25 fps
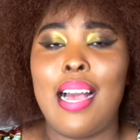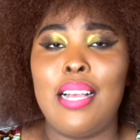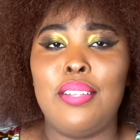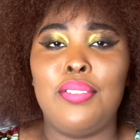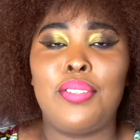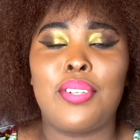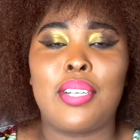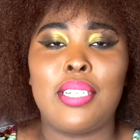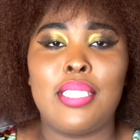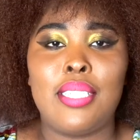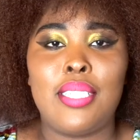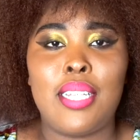
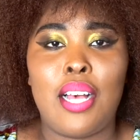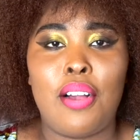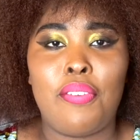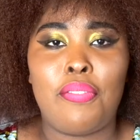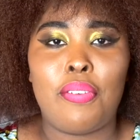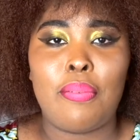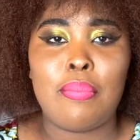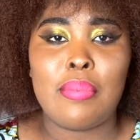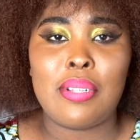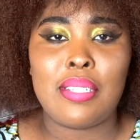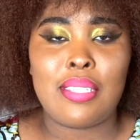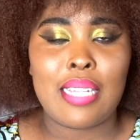As you can tell
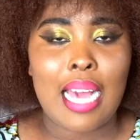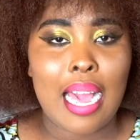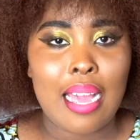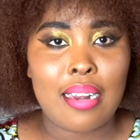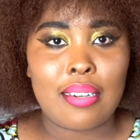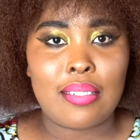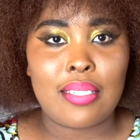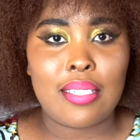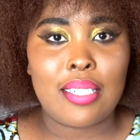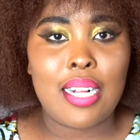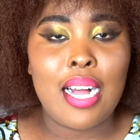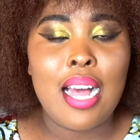from the
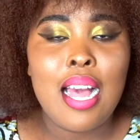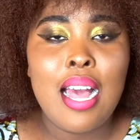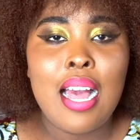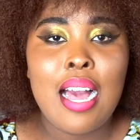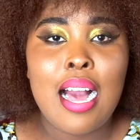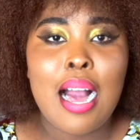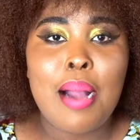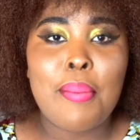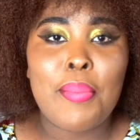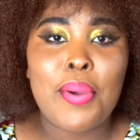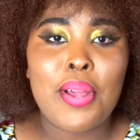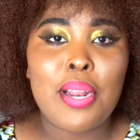title,
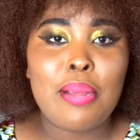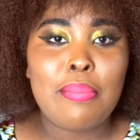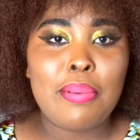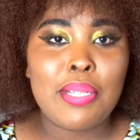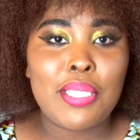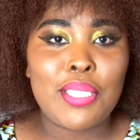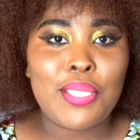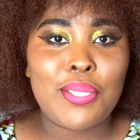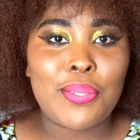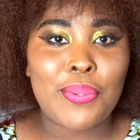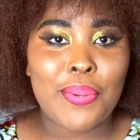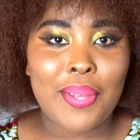I'm
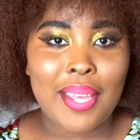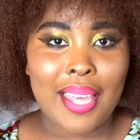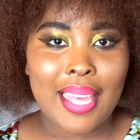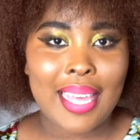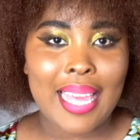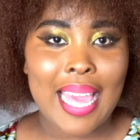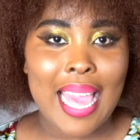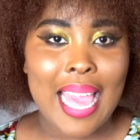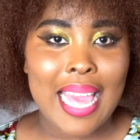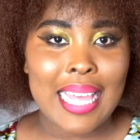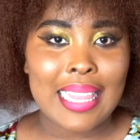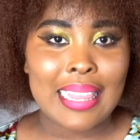gonna be
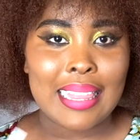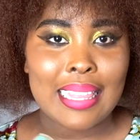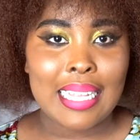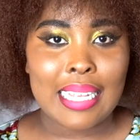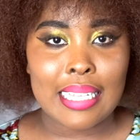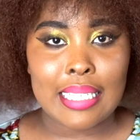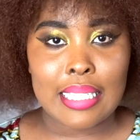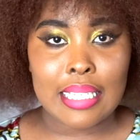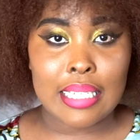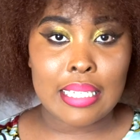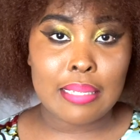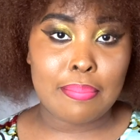doing a
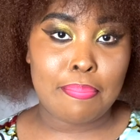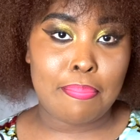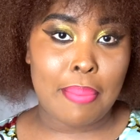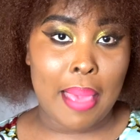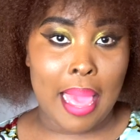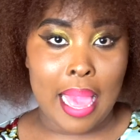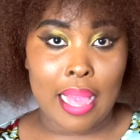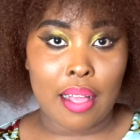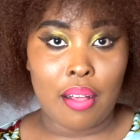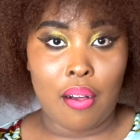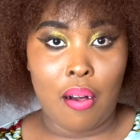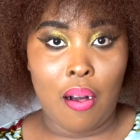little
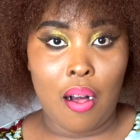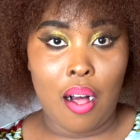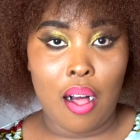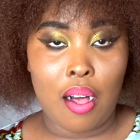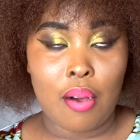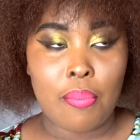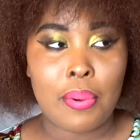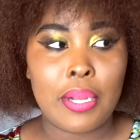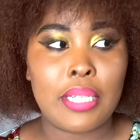bag haul,